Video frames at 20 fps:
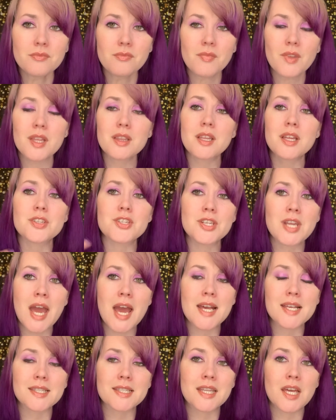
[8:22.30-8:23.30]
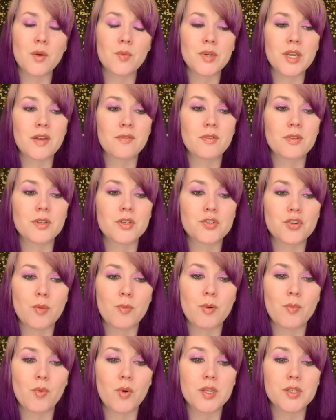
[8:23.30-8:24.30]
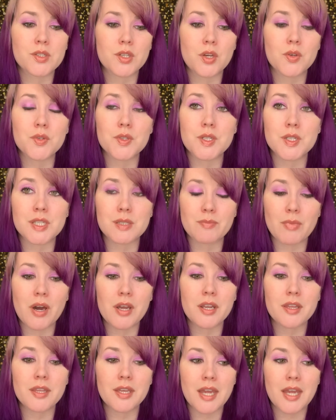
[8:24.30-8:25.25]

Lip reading: Legend has it that whenever the drummer boy's ghost is spotted,